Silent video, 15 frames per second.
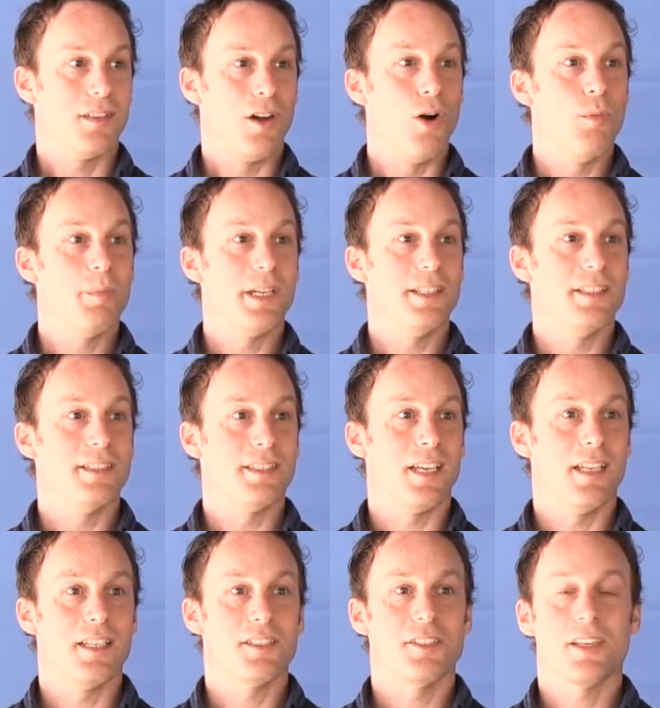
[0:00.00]
open
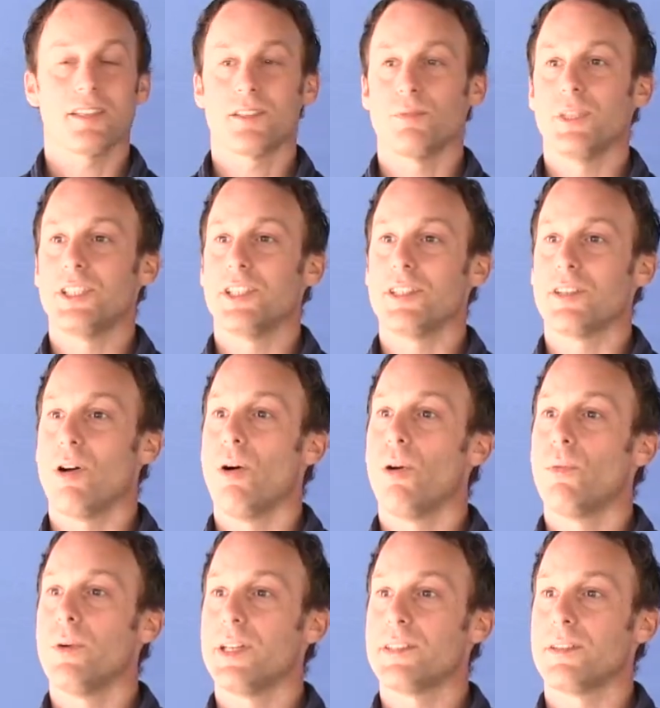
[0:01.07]
intelligence, which is
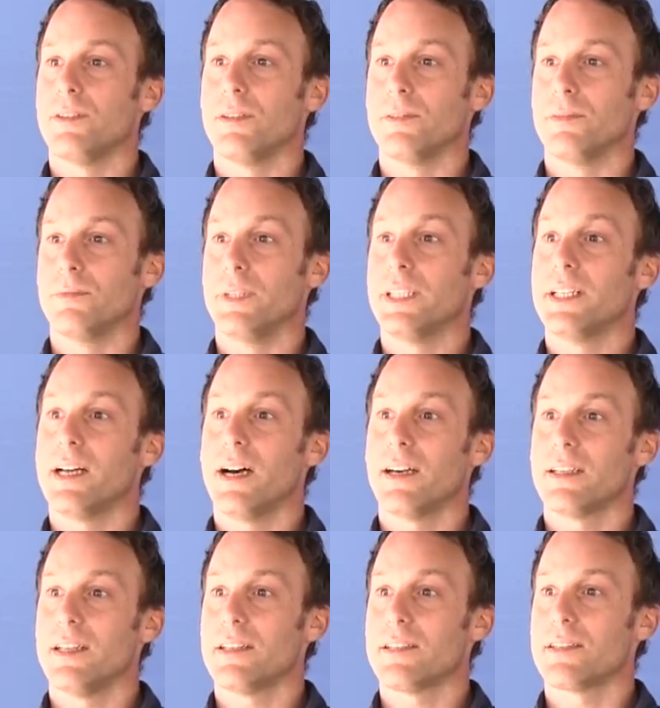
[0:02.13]
always on,
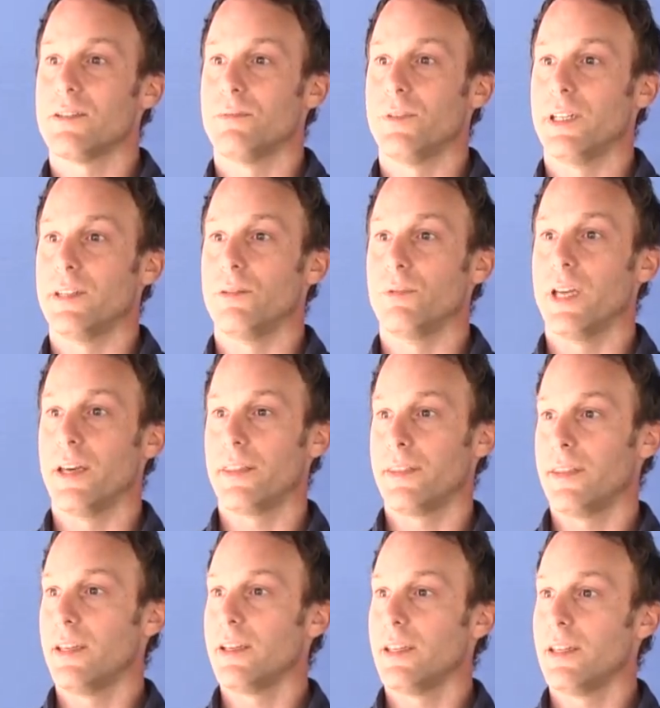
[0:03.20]
regardless of whether we are
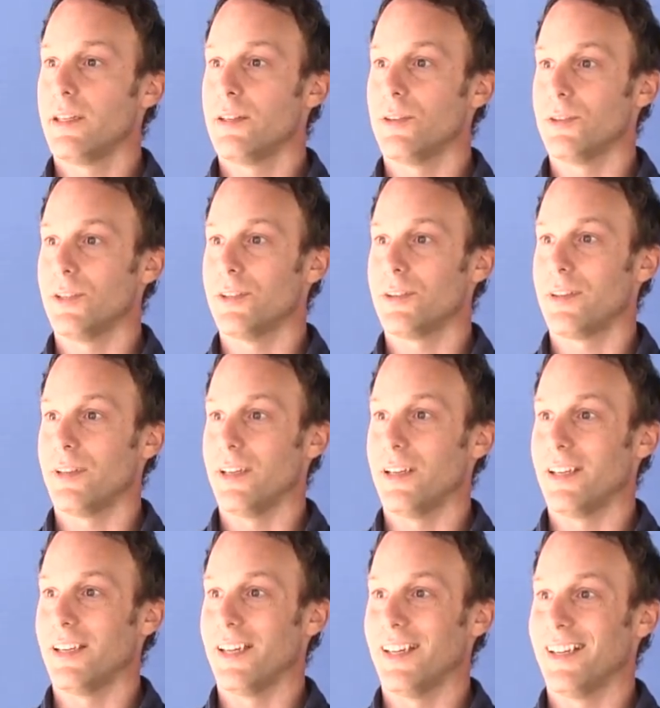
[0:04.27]
thinking or not
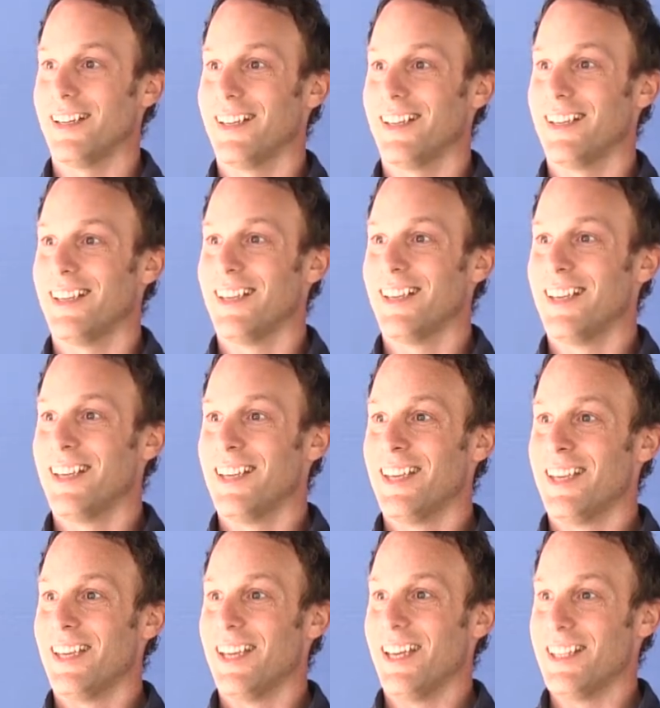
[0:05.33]
thinking
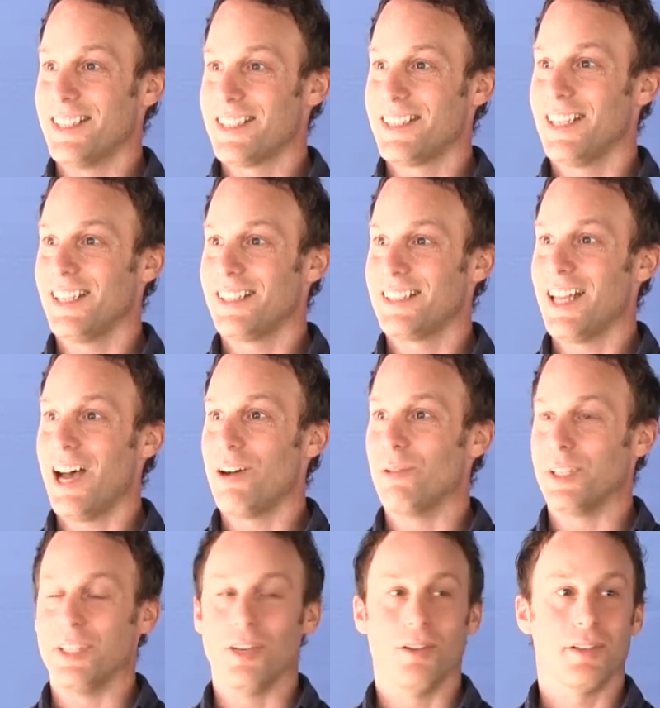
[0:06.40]
and see it now
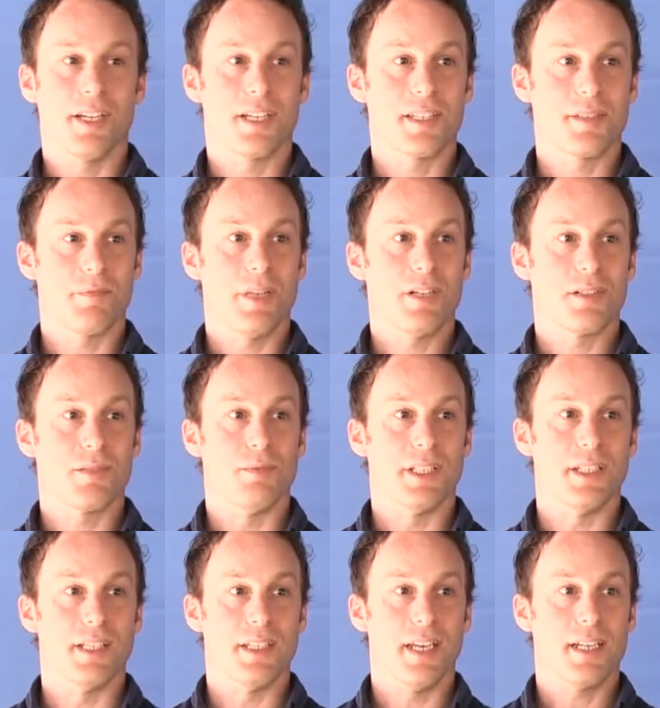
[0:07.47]
in your own experience
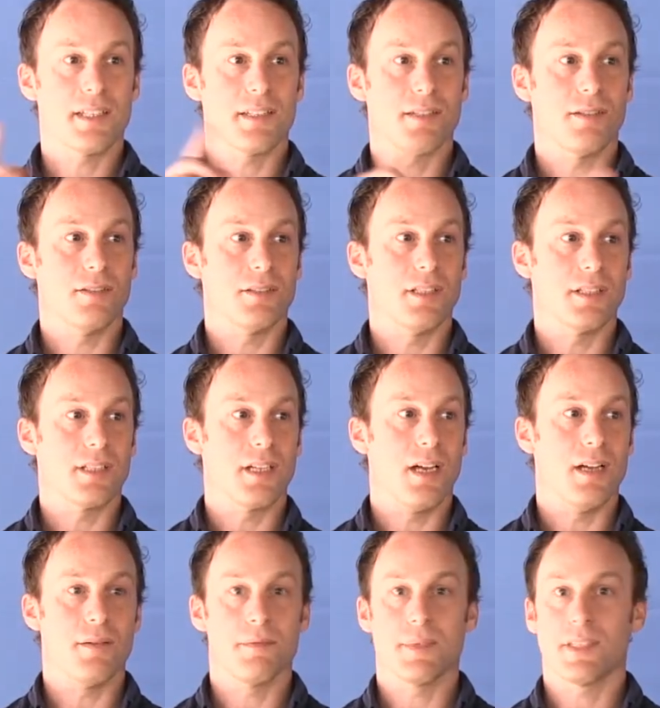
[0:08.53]
with the next thought that
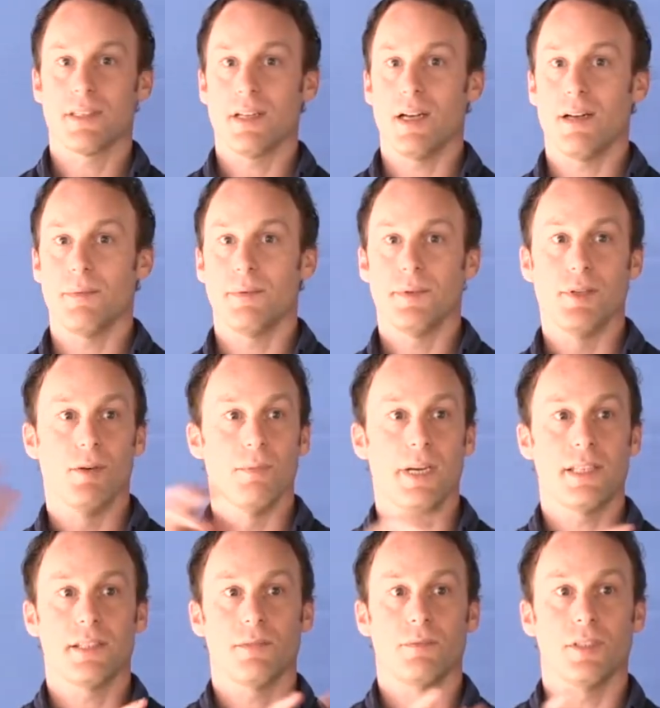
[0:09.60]
comes up, no
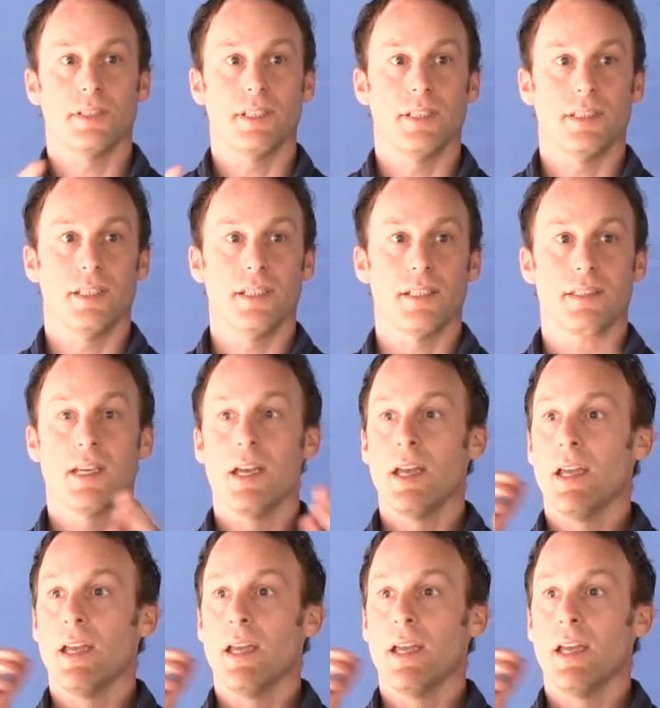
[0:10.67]
matter what it is.